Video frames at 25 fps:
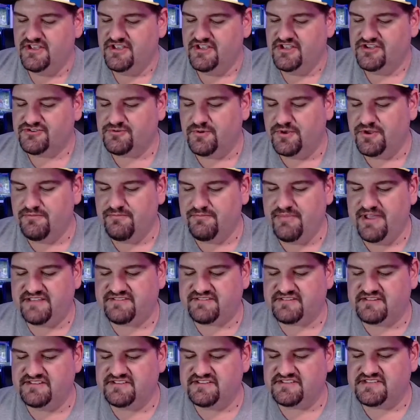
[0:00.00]
So what you're
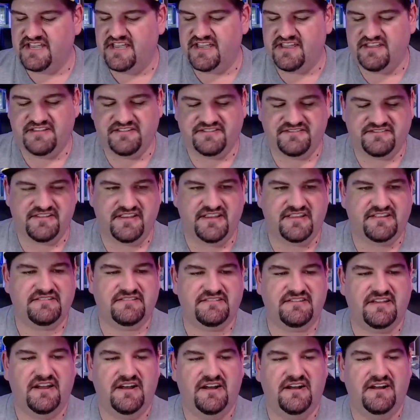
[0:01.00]
basically saying is
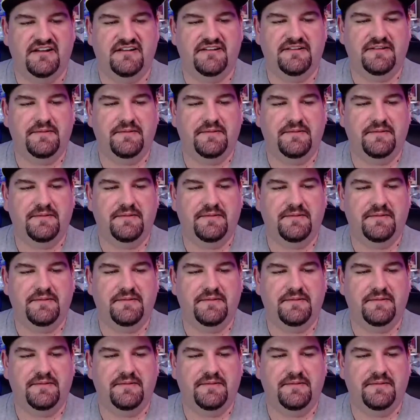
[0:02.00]
that